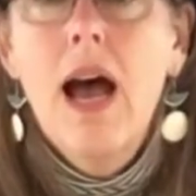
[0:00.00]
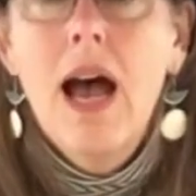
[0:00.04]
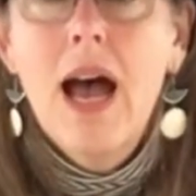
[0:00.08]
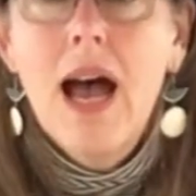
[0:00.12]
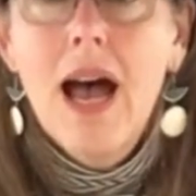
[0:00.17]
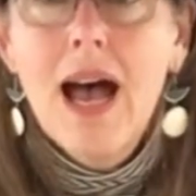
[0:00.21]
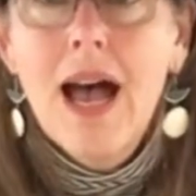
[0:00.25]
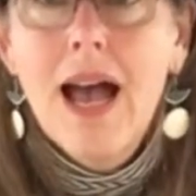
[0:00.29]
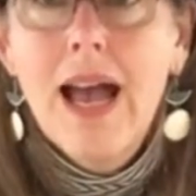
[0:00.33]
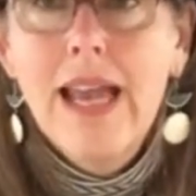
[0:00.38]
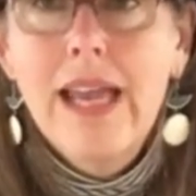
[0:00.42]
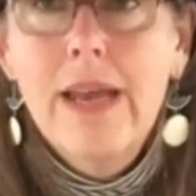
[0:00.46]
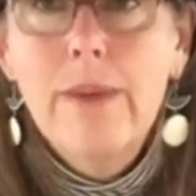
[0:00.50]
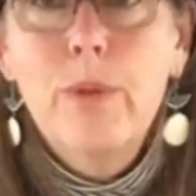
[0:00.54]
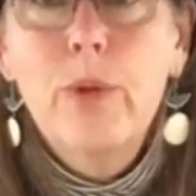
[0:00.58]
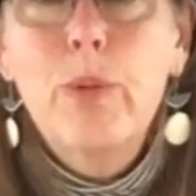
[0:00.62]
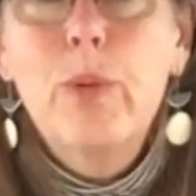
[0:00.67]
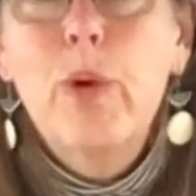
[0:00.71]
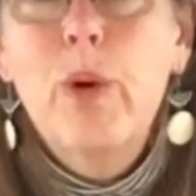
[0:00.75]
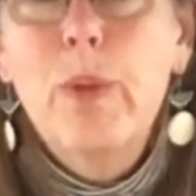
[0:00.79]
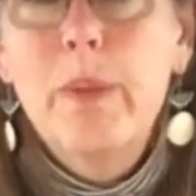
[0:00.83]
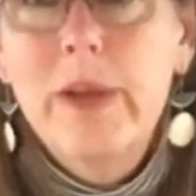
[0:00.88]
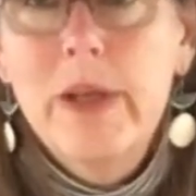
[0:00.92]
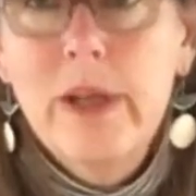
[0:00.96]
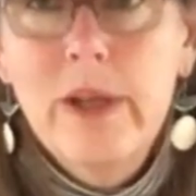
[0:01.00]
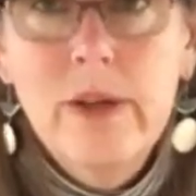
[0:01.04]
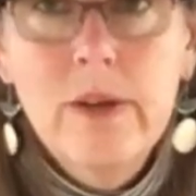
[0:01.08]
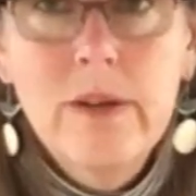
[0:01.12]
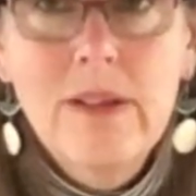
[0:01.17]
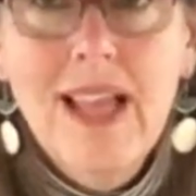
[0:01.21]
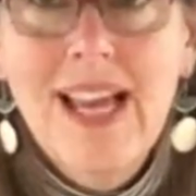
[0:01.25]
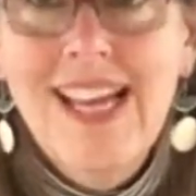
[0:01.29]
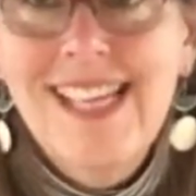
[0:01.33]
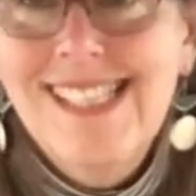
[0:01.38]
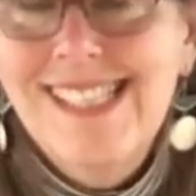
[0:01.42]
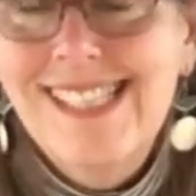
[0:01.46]
I am a woman who
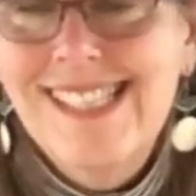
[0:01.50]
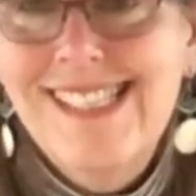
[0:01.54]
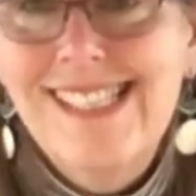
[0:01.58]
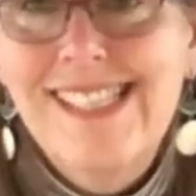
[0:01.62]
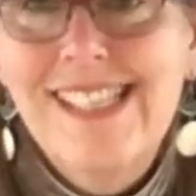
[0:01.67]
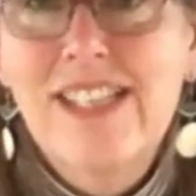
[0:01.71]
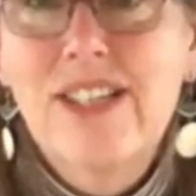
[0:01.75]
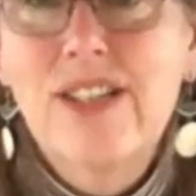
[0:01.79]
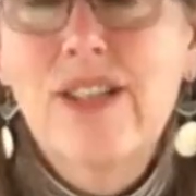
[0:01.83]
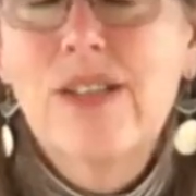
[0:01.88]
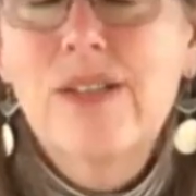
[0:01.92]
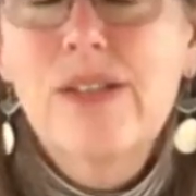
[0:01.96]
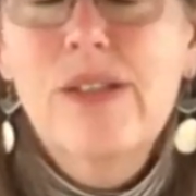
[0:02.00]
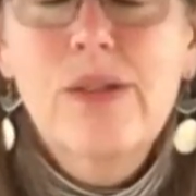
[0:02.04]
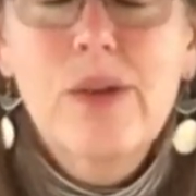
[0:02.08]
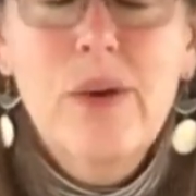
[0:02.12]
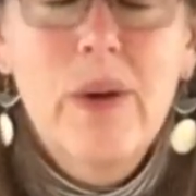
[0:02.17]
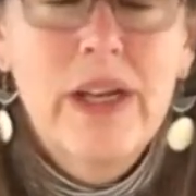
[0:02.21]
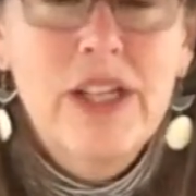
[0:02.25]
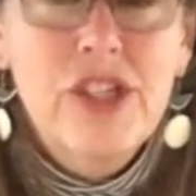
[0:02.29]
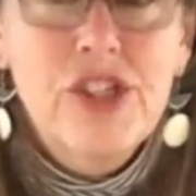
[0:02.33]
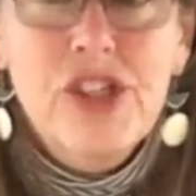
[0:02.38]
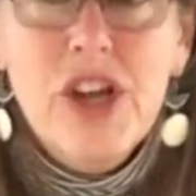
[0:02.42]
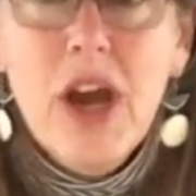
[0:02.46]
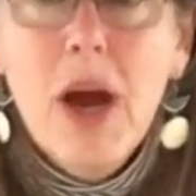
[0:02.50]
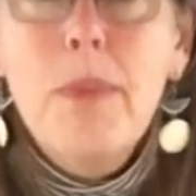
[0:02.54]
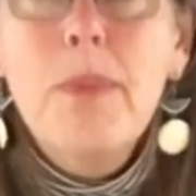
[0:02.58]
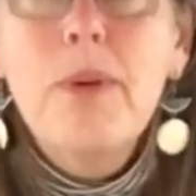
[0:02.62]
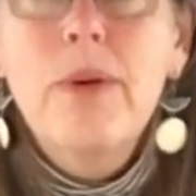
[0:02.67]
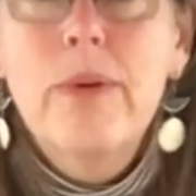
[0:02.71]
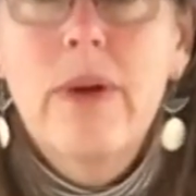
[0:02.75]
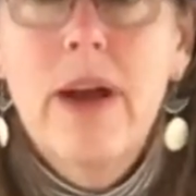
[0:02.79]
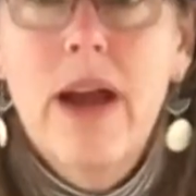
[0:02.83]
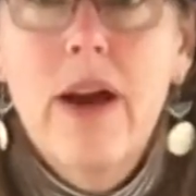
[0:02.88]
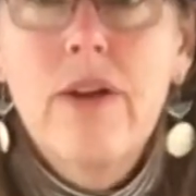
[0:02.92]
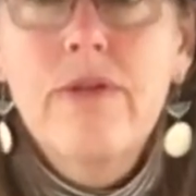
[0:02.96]
likes a deal, so I shop
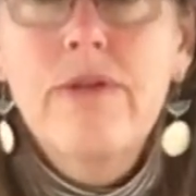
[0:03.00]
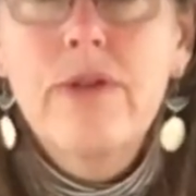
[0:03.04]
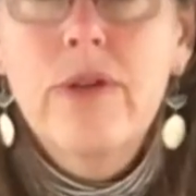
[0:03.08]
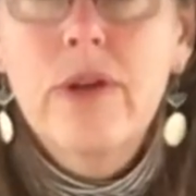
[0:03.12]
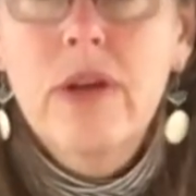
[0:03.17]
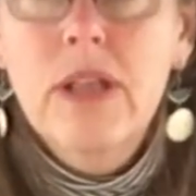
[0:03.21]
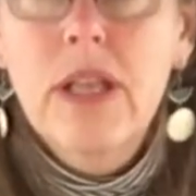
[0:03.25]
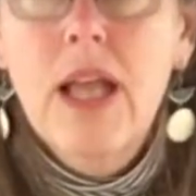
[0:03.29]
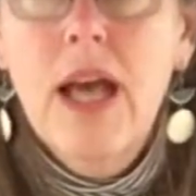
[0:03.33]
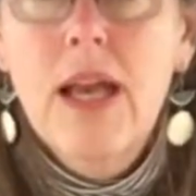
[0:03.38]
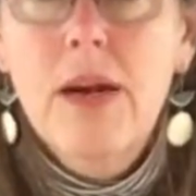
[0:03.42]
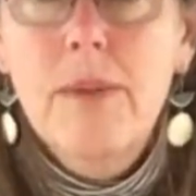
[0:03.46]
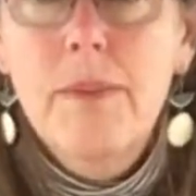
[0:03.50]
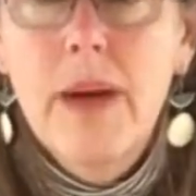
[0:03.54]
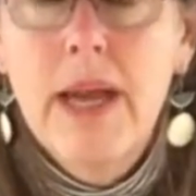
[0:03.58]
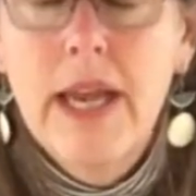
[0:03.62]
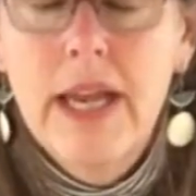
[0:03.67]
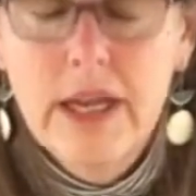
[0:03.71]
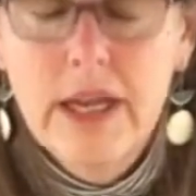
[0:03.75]
around for a lot of my